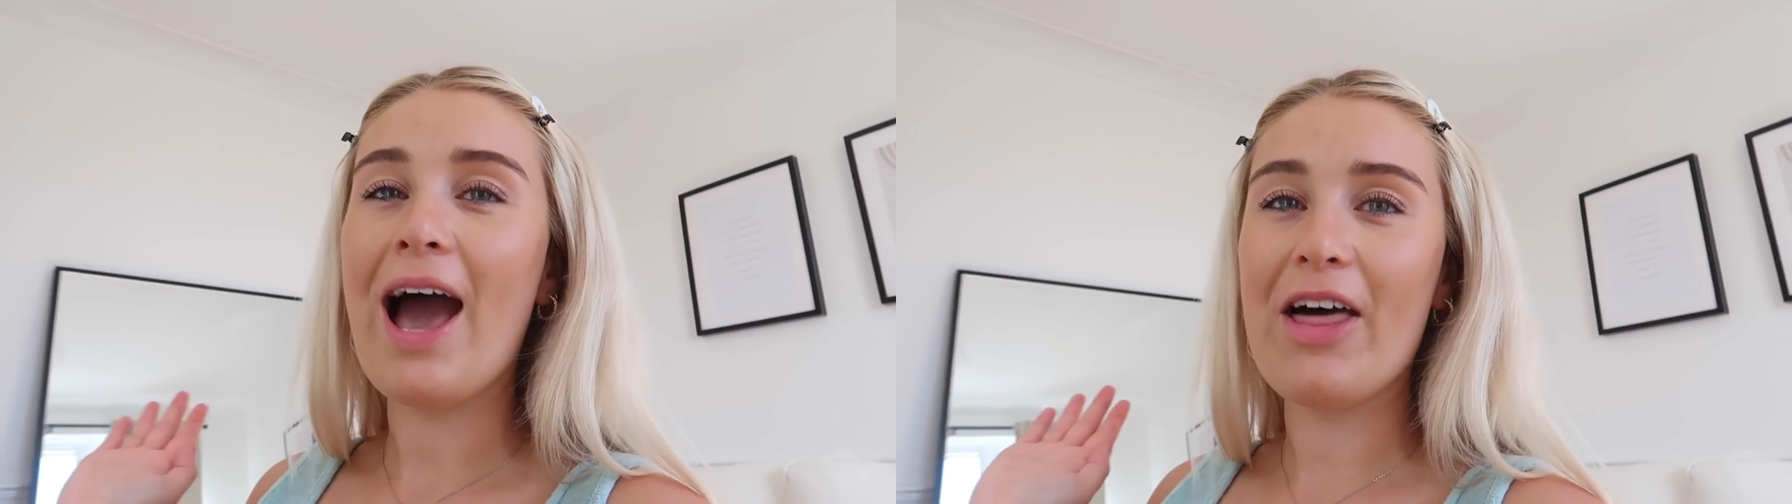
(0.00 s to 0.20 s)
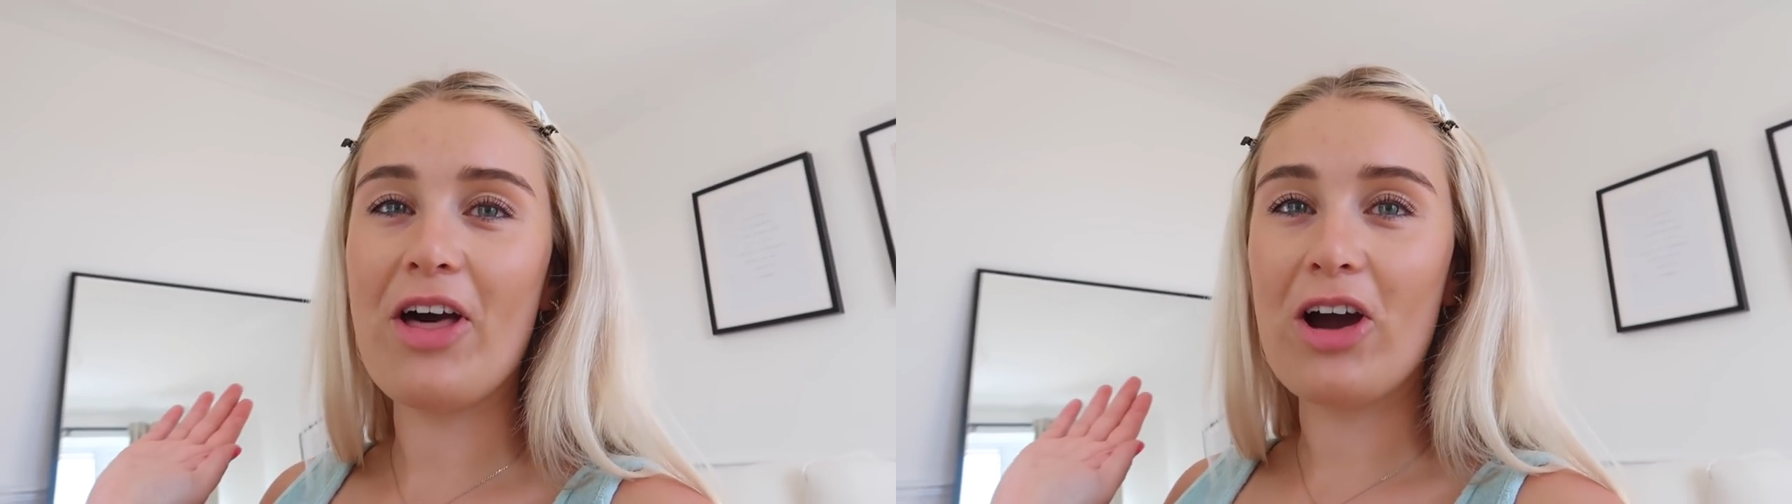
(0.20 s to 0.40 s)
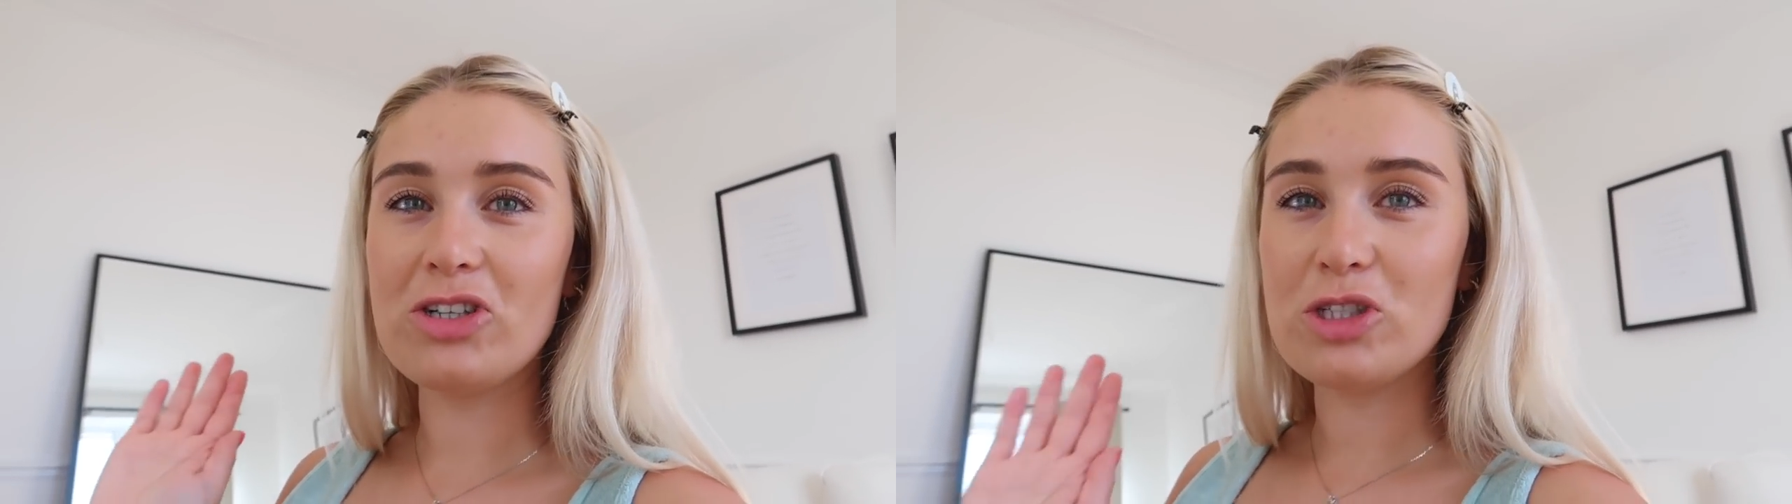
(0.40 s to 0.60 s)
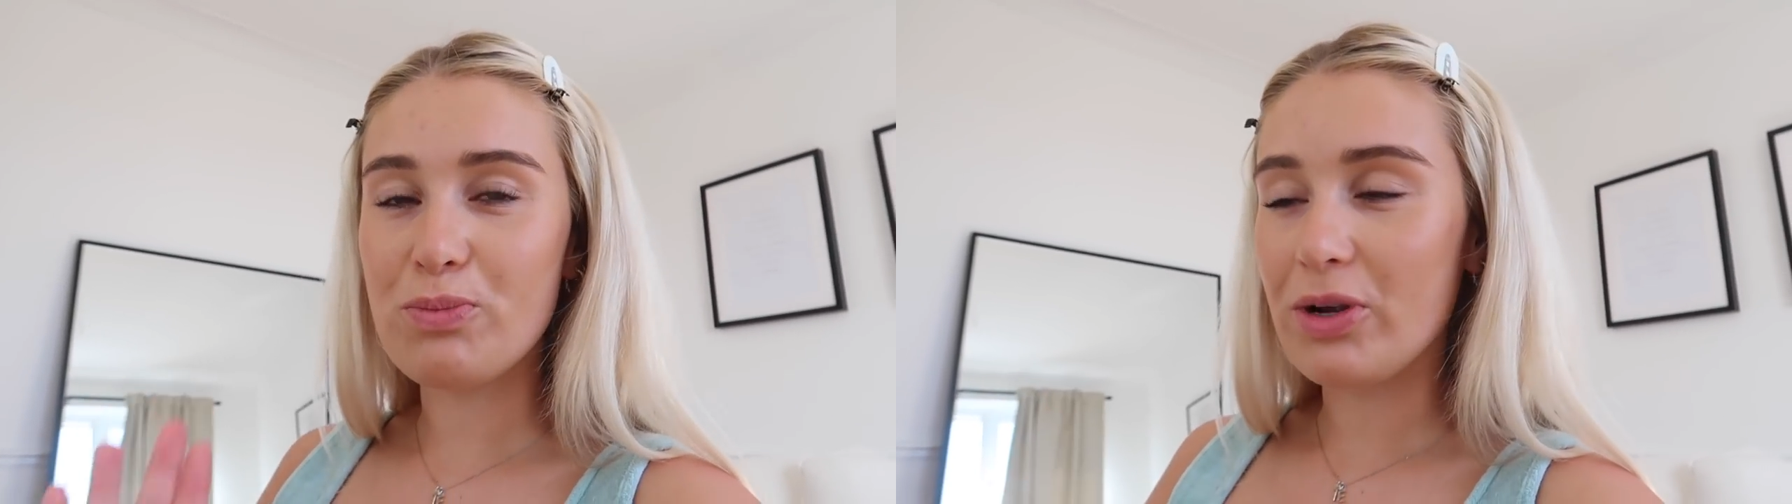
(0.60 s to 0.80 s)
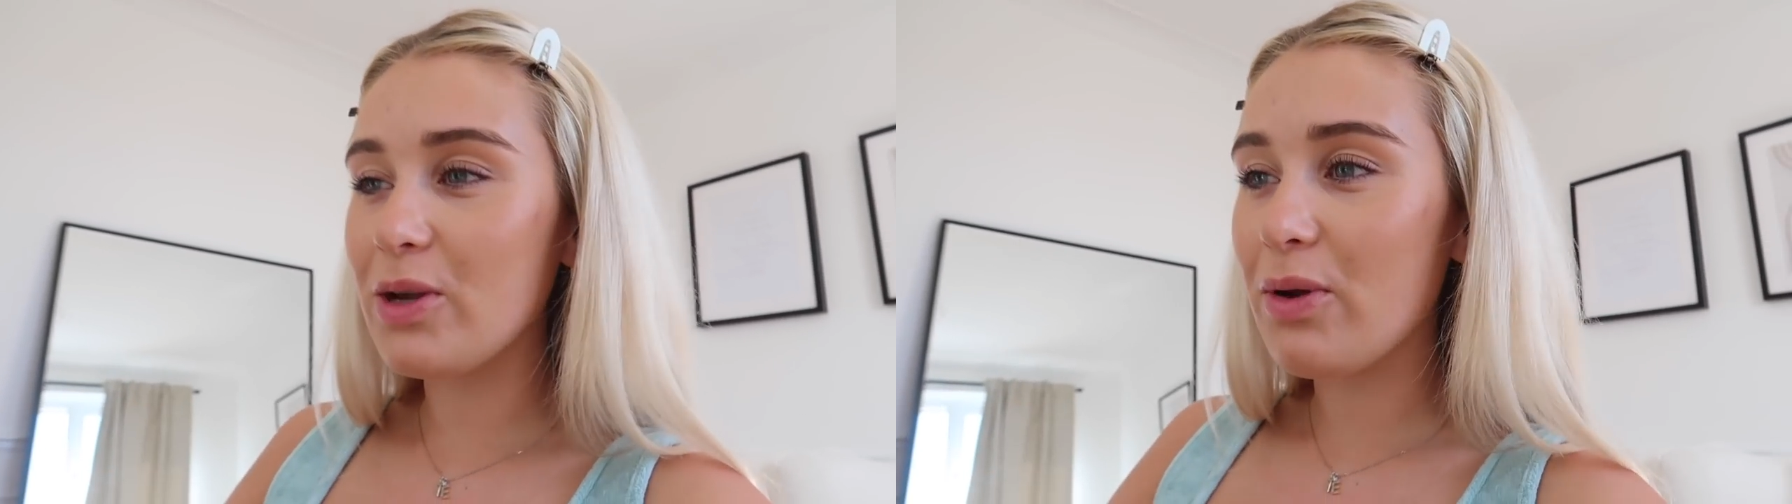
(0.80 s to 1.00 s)
I thought I could just
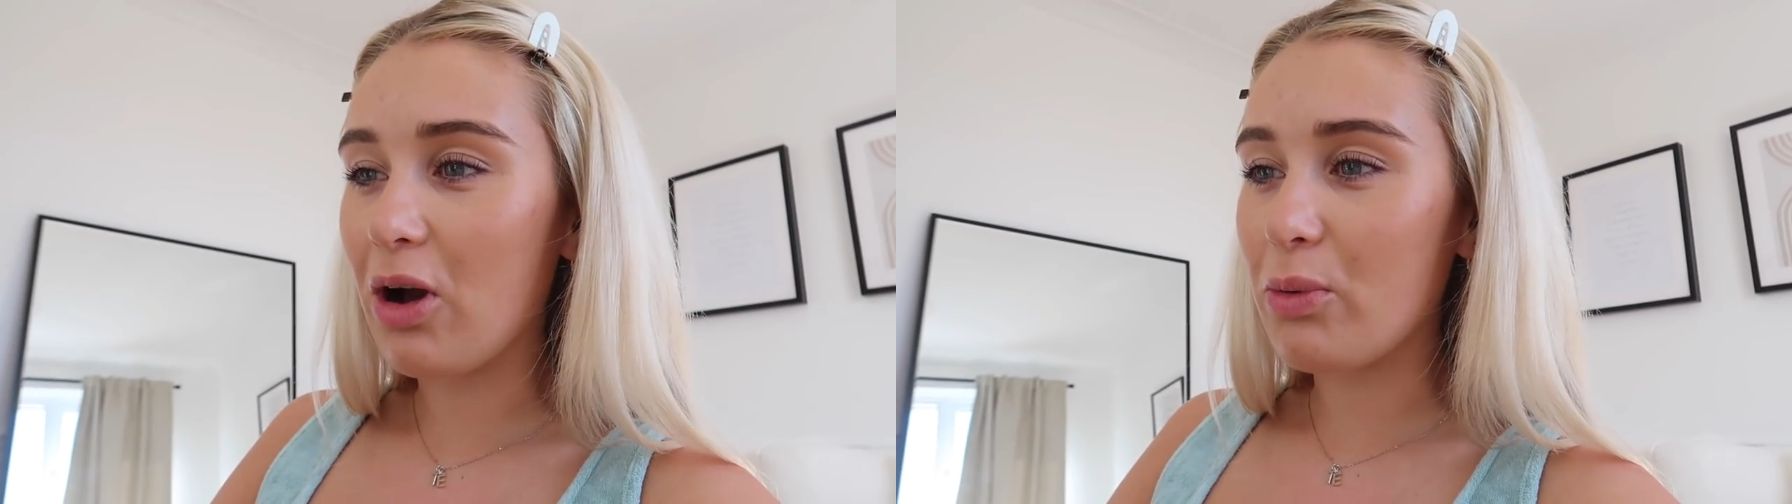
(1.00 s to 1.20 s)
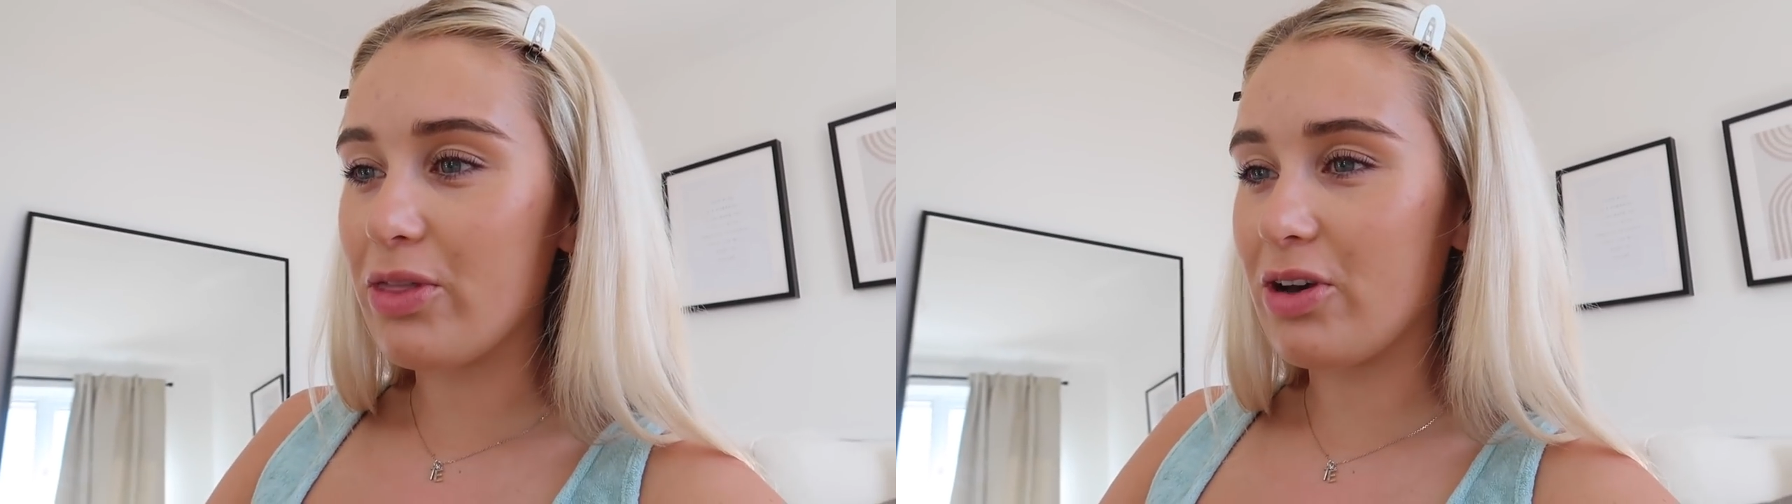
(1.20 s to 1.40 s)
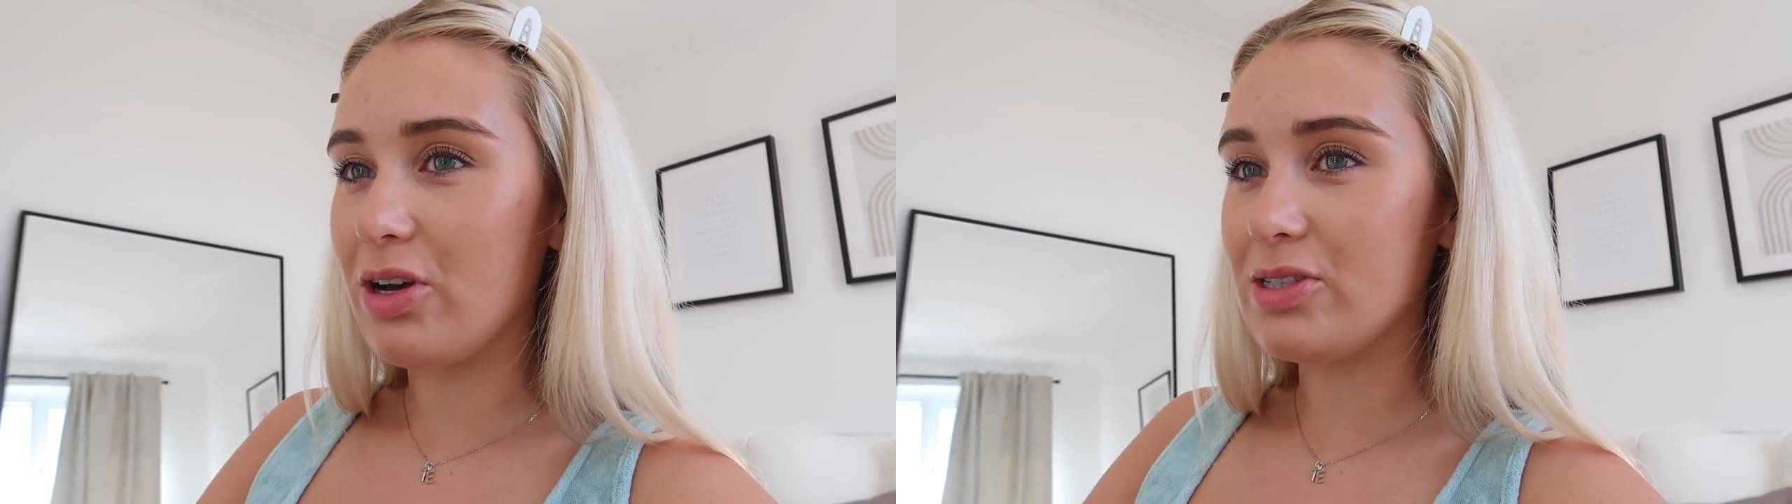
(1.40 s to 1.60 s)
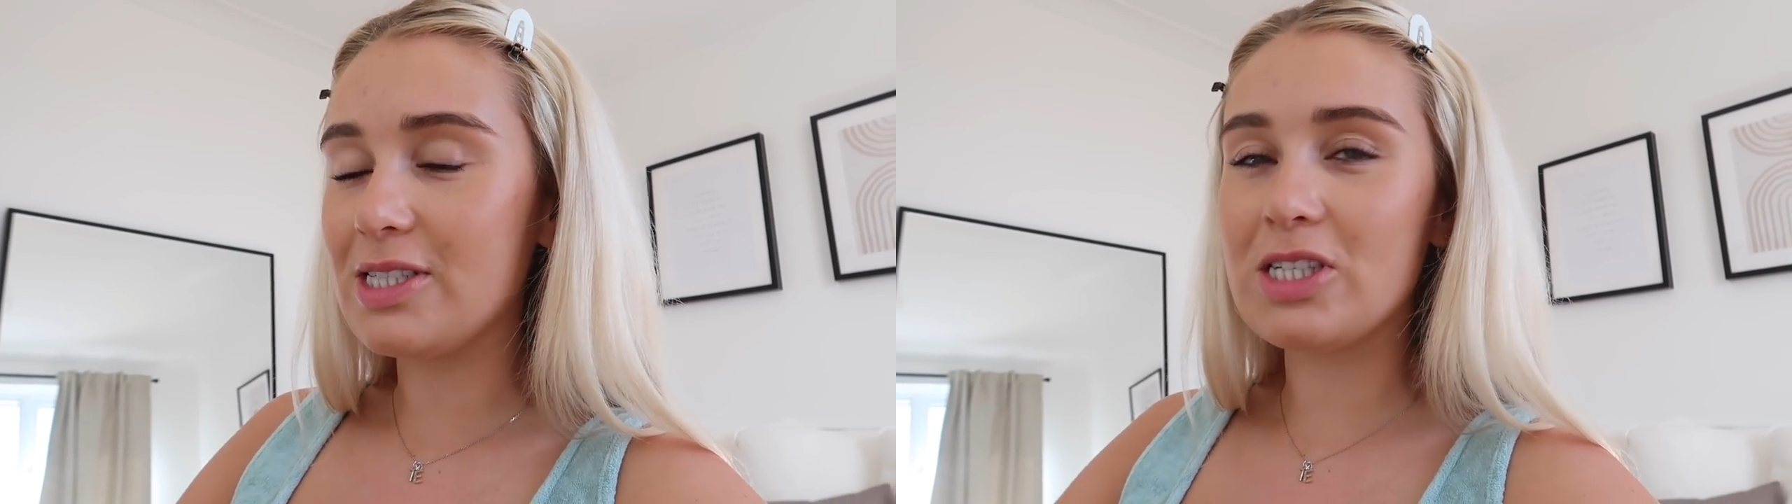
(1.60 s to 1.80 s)
bring you along with us.